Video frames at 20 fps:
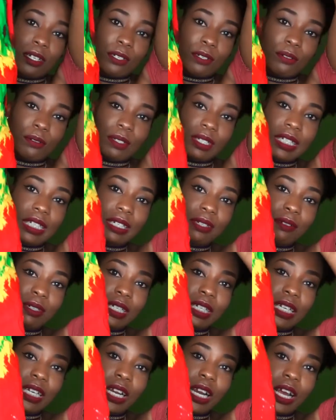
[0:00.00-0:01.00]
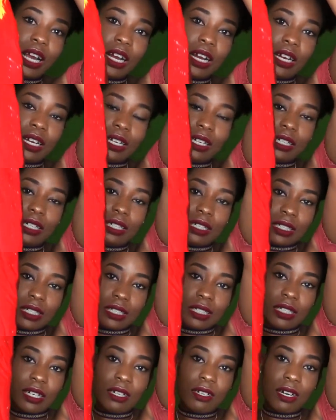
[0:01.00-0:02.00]
really really long
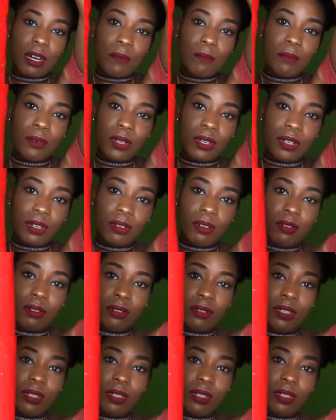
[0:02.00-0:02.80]
it's a romper